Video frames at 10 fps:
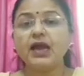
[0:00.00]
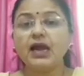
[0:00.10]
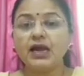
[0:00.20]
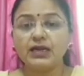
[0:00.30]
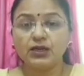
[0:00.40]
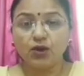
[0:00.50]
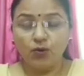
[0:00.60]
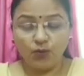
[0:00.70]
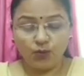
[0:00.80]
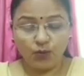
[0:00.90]
and
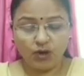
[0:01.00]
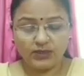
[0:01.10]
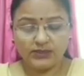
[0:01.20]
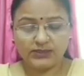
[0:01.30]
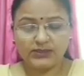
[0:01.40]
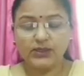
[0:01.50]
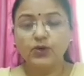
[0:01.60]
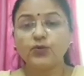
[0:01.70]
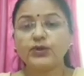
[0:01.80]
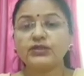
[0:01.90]
walks
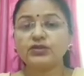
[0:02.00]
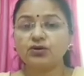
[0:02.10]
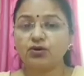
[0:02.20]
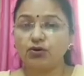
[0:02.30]
with